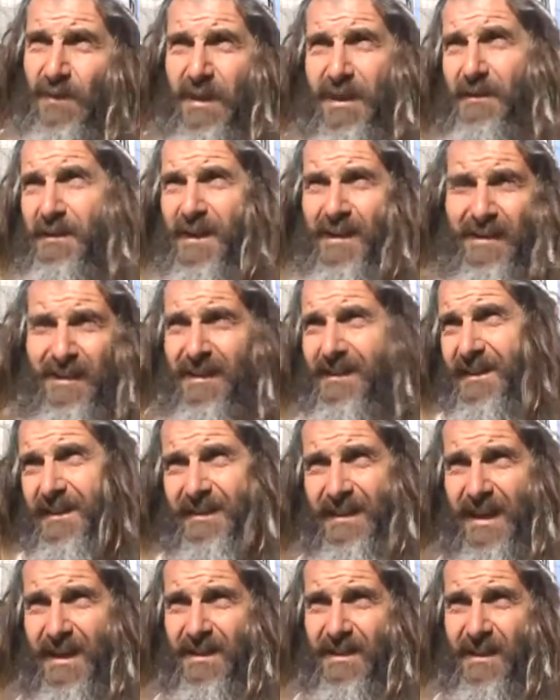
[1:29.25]
He didn't need to
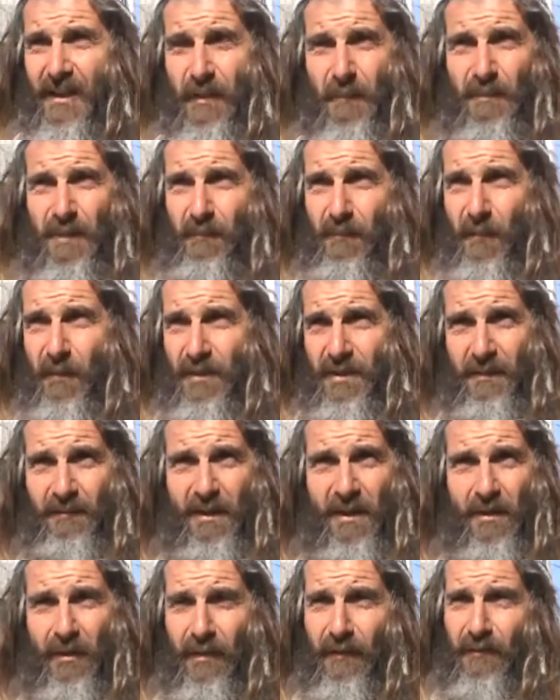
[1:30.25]
take the other people with
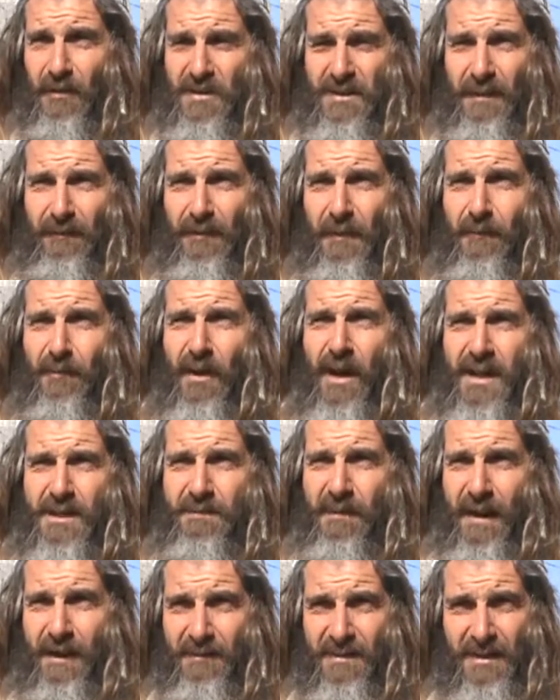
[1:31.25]
him. He could have received the
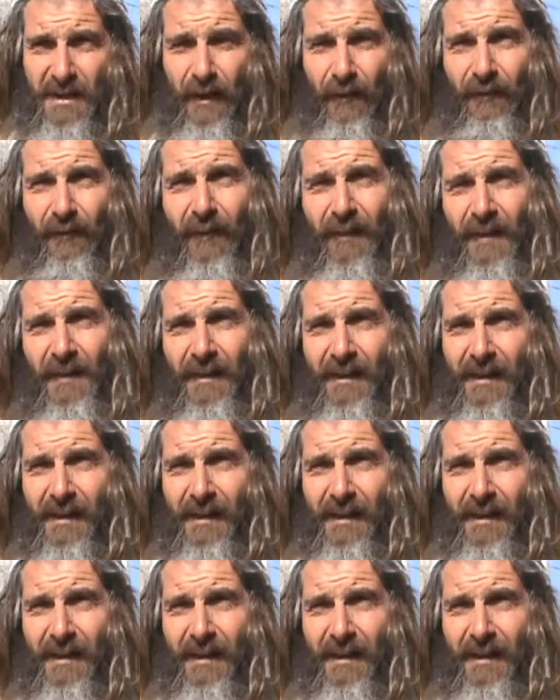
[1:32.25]
prize by himself.